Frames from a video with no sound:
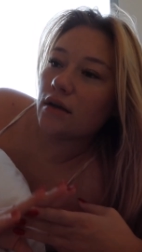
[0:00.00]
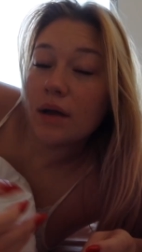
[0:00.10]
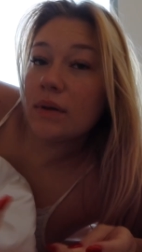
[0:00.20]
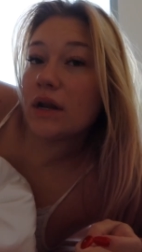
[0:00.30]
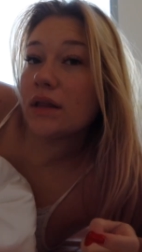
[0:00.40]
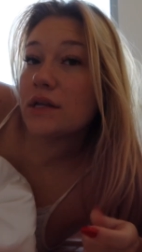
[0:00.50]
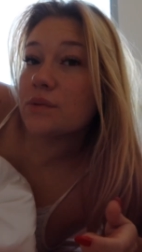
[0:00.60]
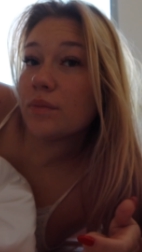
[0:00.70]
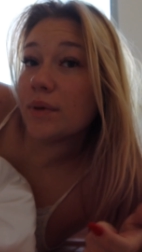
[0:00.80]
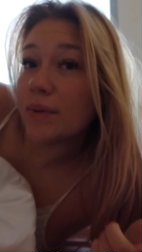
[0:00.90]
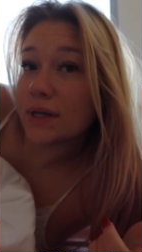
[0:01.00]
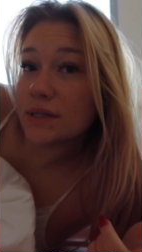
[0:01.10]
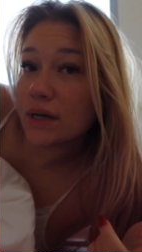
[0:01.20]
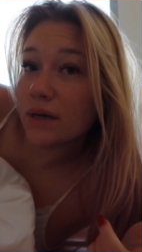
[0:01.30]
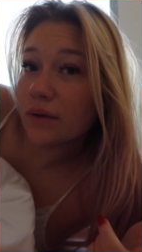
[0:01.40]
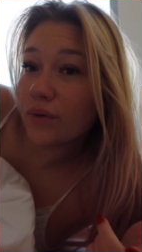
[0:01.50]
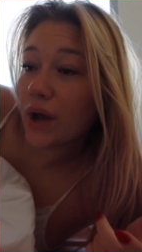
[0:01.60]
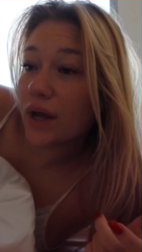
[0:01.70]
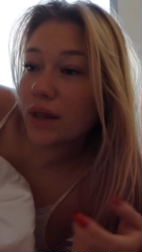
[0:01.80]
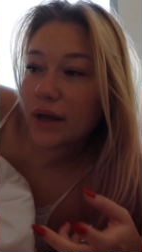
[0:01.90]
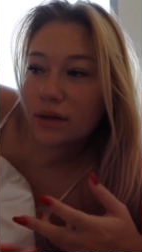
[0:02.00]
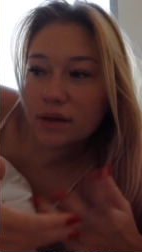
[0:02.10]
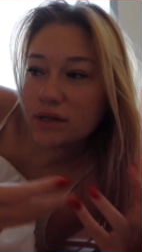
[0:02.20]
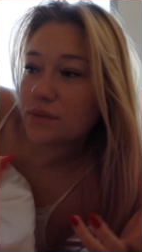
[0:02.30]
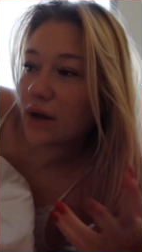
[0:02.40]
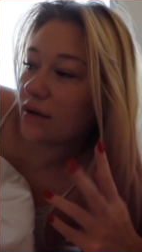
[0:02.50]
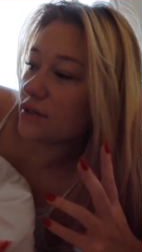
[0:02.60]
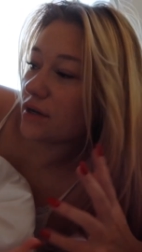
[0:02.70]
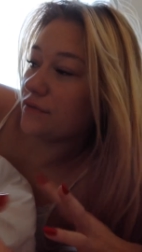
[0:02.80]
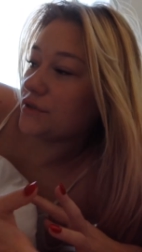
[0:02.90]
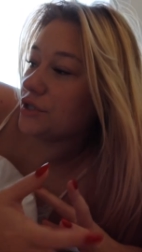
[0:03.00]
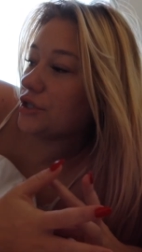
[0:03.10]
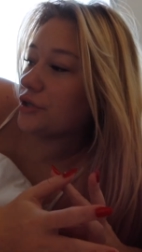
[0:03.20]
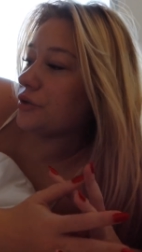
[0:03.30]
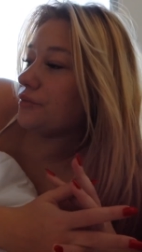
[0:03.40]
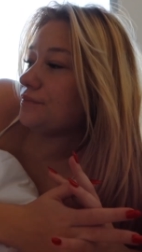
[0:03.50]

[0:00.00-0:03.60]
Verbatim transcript: I mean, at least we'll be busy, right? Like, at least we'll have stuff to do.